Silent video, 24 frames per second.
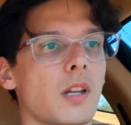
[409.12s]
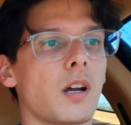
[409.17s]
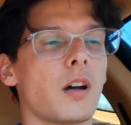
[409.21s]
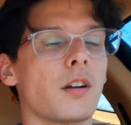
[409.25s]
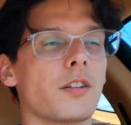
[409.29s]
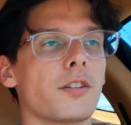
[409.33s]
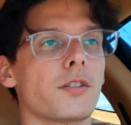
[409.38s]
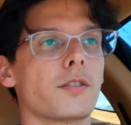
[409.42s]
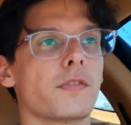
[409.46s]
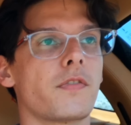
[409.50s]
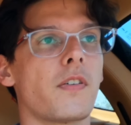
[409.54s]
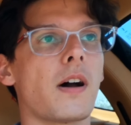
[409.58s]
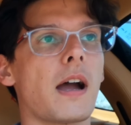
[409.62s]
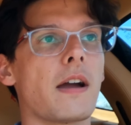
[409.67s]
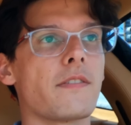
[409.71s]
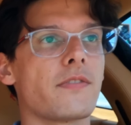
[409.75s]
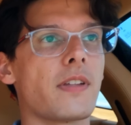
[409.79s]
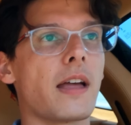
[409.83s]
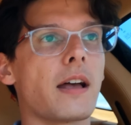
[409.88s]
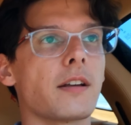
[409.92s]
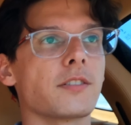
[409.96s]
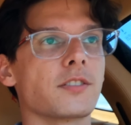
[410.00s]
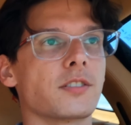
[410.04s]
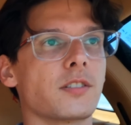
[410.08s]
under
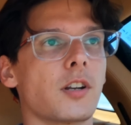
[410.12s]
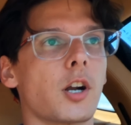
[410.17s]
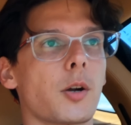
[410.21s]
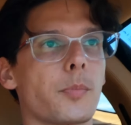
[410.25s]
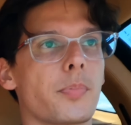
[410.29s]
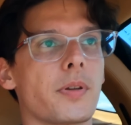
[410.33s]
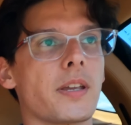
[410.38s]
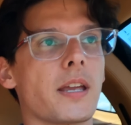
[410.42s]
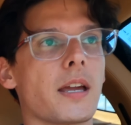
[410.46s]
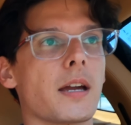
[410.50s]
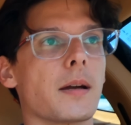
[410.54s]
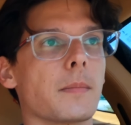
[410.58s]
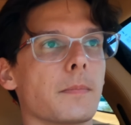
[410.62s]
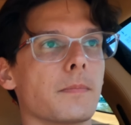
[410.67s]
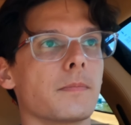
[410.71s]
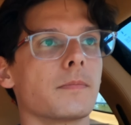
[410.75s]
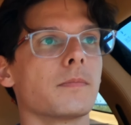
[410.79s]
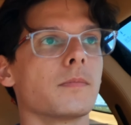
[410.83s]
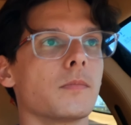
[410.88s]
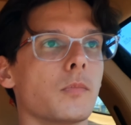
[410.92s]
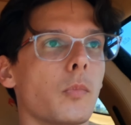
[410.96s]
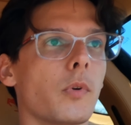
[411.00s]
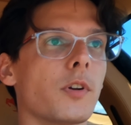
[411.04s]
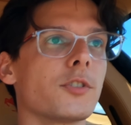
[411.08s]
5,000
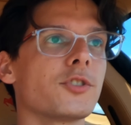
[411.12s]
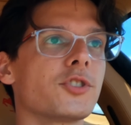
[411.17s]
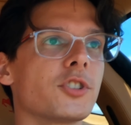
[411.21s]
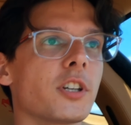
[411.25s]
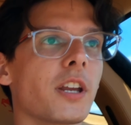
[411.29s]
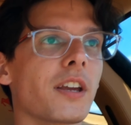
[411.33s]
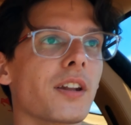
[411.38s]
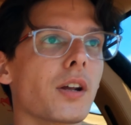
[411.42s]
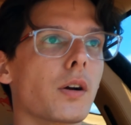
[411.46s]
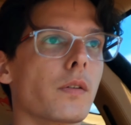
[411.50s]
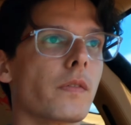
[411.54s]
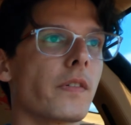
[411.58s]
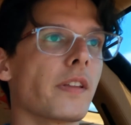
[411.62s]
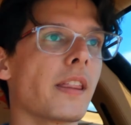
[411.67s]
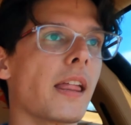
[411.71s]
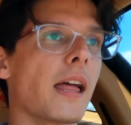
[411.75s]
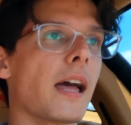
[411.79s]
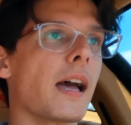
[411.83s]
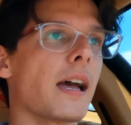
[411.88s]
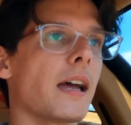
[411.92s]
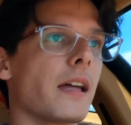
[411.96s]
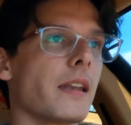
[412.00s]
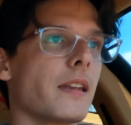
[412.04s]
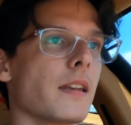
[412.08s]
RPM. Once you get over
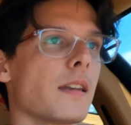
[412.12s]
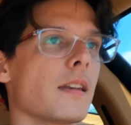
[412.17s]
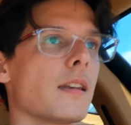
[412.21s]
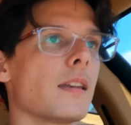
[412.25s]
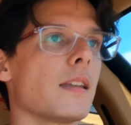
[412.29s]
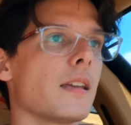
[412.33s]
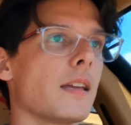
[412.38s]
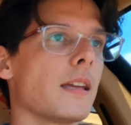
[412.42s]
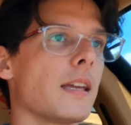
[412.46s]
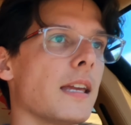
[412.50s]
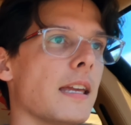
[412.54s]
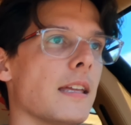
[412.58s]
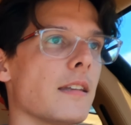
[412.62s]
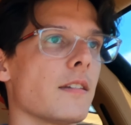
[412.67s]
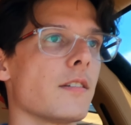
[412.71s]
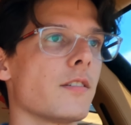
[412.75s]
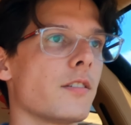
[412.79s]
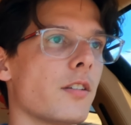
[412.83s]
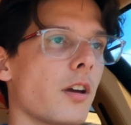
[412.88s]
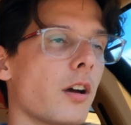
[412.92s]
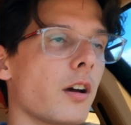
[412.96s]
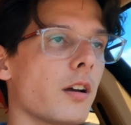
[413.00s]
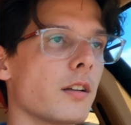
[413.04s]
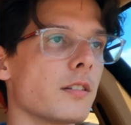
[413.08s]
that, it
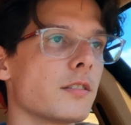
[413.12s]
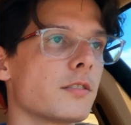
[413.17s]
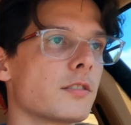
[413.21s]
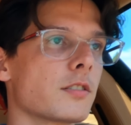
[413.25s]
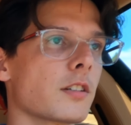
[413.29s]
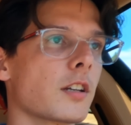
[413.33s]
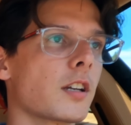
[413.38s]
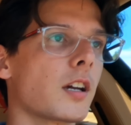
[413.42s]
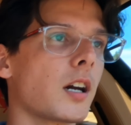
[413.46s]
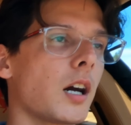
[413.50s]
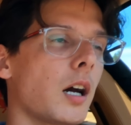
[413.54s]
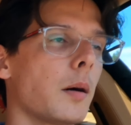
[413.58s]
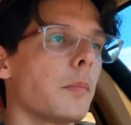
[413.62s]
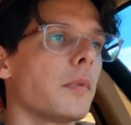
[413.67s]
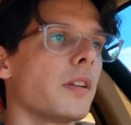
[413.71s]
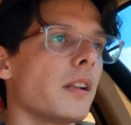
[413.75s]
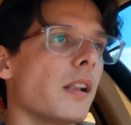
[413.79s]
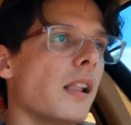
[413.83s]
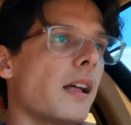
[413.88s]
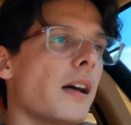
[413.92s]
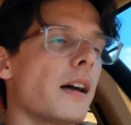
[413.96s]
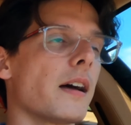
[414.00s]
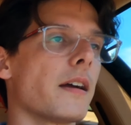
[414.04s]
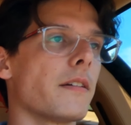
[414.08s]
does come
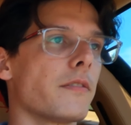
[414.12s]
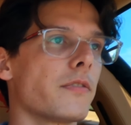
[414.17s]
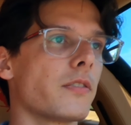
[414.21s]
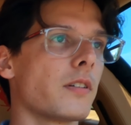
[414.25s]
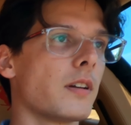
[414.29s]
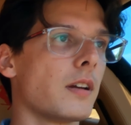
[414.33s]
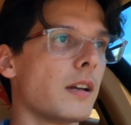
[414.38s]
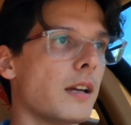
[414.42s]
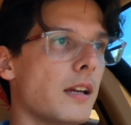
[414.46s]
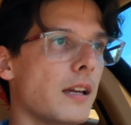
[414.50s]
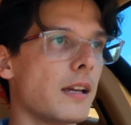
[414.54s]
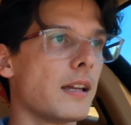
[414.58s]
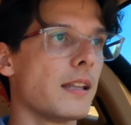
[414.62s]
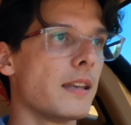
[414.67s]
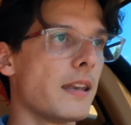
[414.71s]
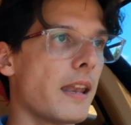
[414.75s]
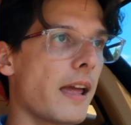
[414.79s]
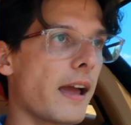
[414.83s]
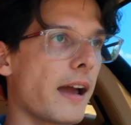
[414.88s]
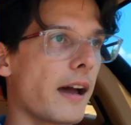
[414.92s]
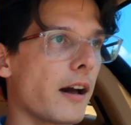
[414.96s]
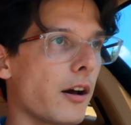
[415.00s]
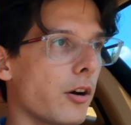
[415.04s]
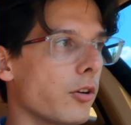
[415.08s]
alive.
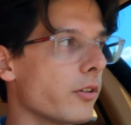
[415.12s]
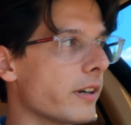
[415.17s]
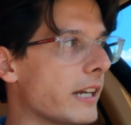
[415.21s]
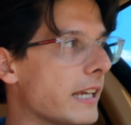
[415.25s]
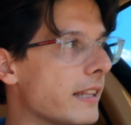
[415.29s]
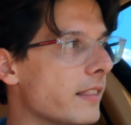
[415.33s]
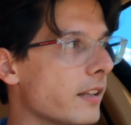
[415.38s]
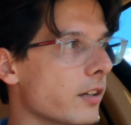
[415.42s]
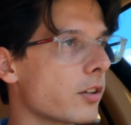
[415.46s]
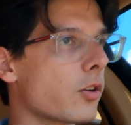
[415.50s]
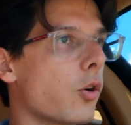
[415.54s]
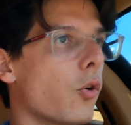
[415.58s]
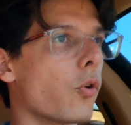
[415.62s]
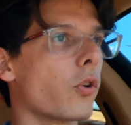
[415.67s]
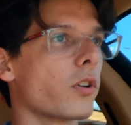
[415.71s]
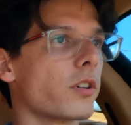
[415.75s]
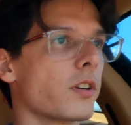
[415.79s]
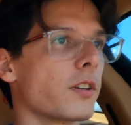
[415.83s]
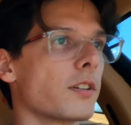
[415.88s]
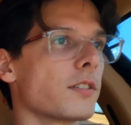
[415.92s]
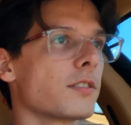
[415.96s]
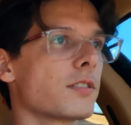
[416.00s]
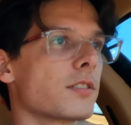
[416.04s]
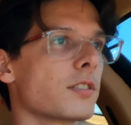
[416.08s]
Now, in the
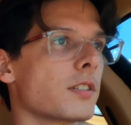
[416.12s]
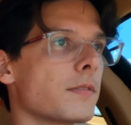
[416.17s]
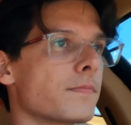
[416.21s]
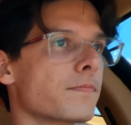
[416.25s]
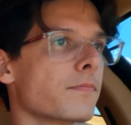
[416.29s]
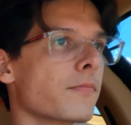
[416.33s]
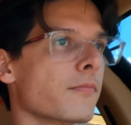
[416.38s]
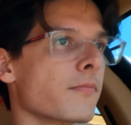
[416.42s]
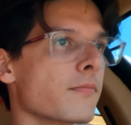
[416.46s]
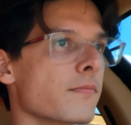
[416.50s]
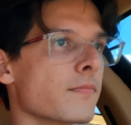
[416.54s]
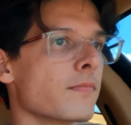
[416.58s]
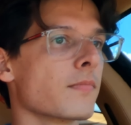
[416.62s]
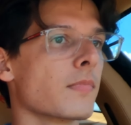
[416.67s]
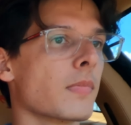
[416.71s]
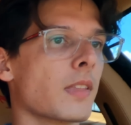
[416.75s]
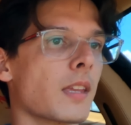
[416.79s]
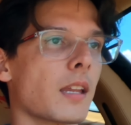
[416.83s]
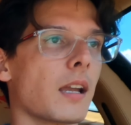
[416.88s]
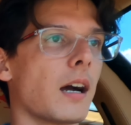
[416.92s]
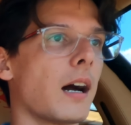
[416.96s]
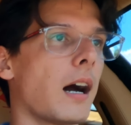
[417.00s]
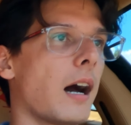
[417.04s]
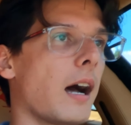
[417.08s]
corners,
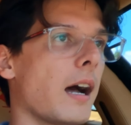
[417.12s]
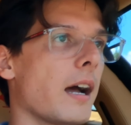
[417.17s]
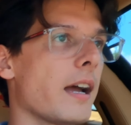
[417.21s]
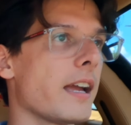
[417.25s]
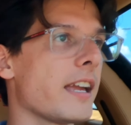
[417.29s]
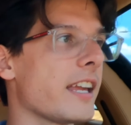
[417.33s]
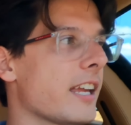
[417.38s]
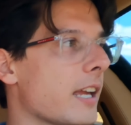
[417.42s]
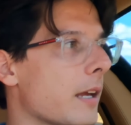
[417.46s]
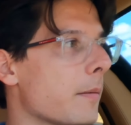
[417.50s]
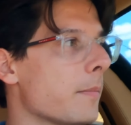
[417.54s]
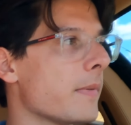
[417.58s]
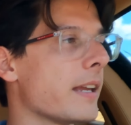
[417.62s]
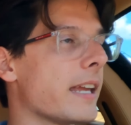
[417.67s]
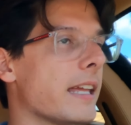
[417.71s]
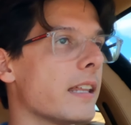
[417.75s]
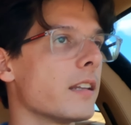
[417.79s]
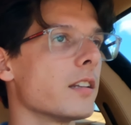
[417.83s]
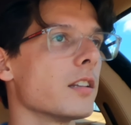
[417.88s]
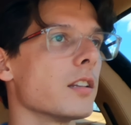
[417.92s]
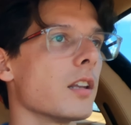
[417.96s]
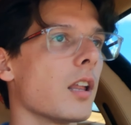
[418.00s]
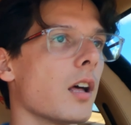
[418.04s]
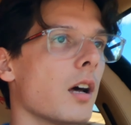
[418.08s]
I am
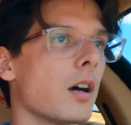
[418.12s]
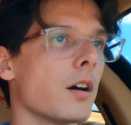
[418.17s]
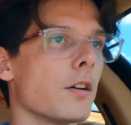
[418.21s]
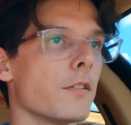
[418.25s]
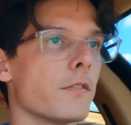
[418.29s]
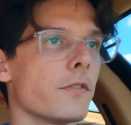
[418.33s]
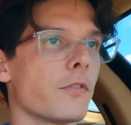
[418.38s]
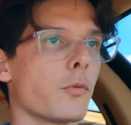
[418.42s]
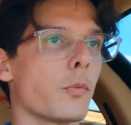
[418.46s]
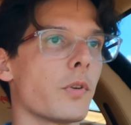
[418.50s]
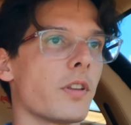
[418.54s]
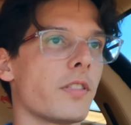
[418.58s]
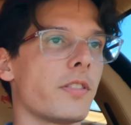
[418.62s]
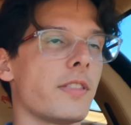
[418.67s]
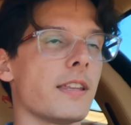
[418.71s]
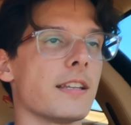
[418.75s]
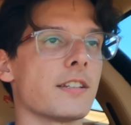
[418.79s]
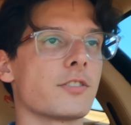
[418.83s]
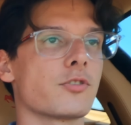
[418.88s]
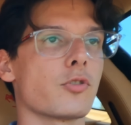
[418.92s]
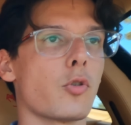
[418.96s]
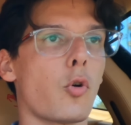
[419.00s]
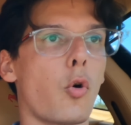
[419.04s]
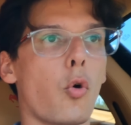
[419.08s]
in love with
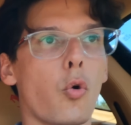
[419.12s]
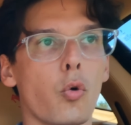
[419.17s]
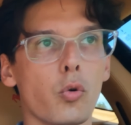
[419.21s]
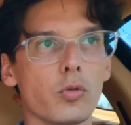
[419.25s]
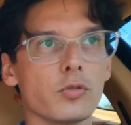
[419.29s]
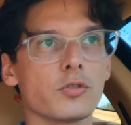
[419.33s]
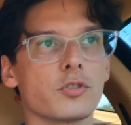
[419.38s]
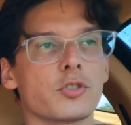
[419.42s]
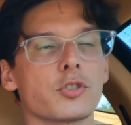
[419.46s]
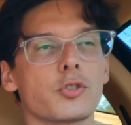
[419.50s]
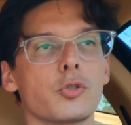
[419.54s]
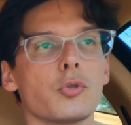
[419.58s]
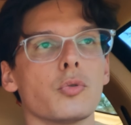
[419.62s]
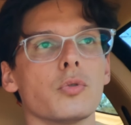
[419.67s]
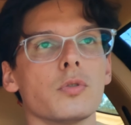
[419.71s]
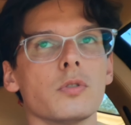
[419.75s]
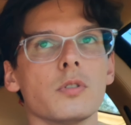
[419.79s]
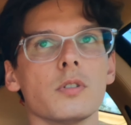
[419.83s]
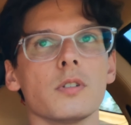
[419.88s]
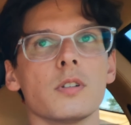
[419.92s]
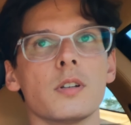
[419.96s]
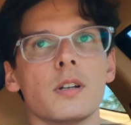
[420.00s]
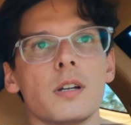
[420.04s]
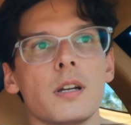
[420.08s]
this old
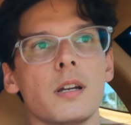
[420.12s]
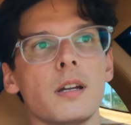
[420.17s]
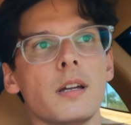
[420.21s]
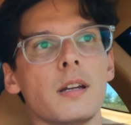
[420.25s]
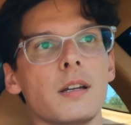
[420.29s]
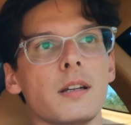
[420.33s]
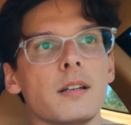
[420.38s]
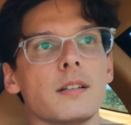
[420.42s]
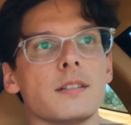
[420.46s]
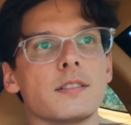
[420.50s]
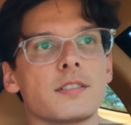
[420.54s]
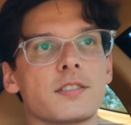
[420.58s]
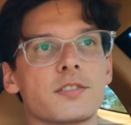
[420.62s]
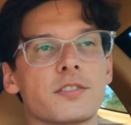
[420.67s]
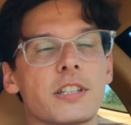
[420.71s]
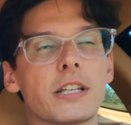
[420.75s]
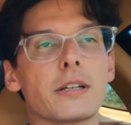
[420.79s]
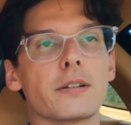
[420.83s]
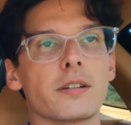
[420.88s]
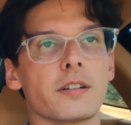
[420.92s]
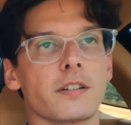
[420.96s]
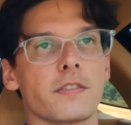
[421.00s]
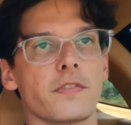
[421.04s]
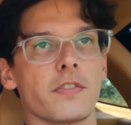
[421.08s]
school
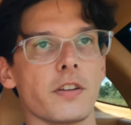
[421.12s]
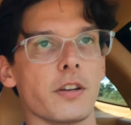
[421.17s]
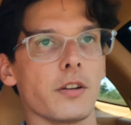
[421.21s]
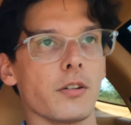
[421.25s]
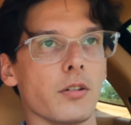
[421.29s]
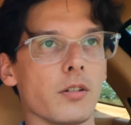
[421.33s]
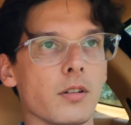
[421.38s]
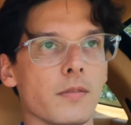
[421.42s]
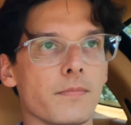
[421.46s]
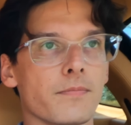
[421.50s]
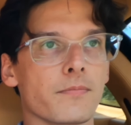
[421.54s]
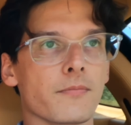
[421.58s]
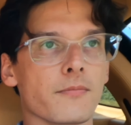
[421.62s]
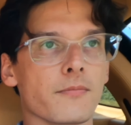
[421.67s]
steering feel.